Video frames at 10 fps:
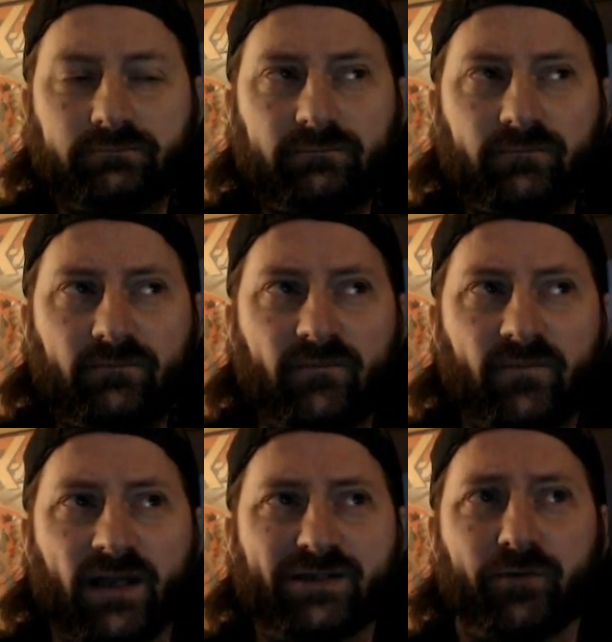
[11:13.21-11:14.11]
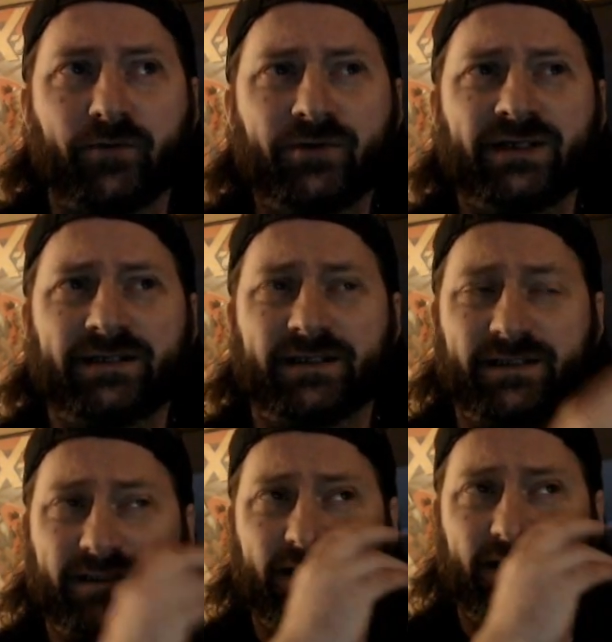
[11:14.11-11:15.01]
and so Order 66
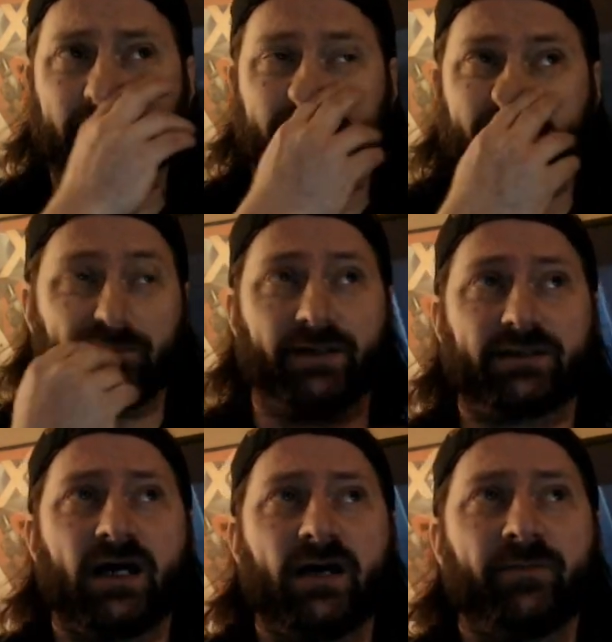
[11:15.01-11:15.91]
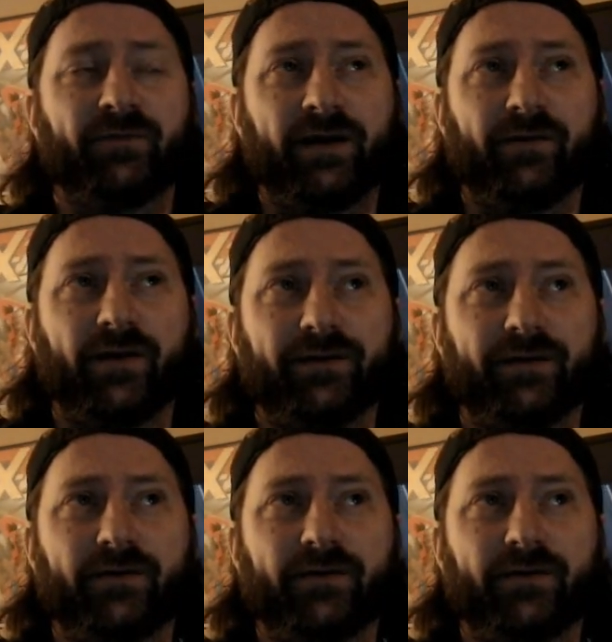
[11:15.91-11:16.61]
is, is coming right around the corner.